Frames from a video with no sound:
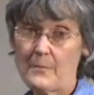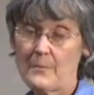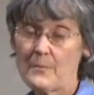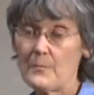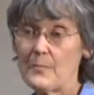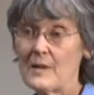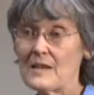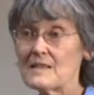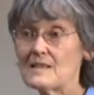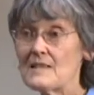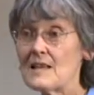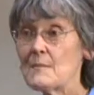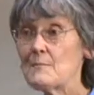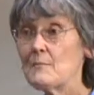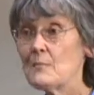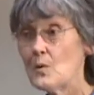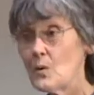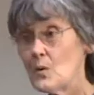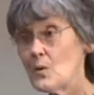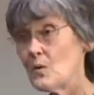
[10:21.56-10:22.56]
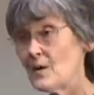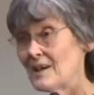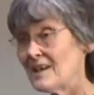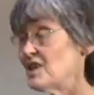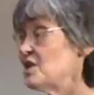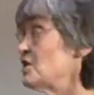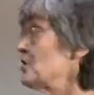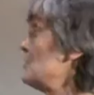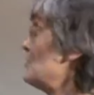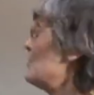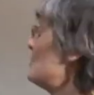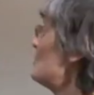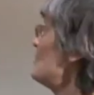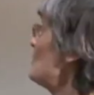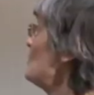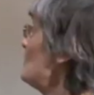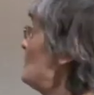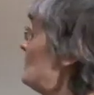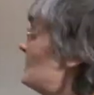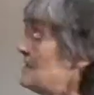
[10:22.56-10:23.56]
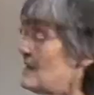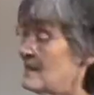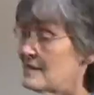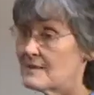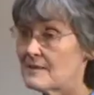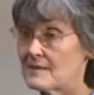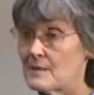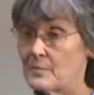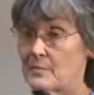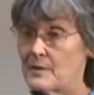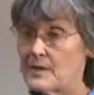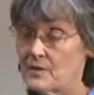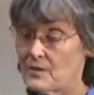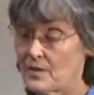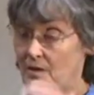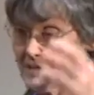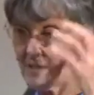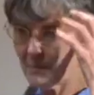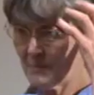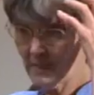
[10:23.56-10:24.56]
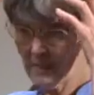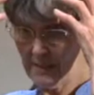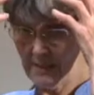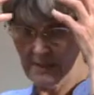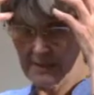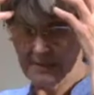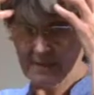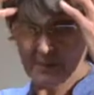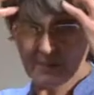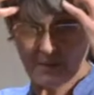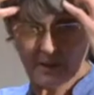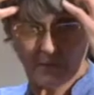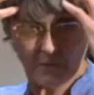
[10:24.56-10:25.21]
But there are more issues to it than simply transmitting something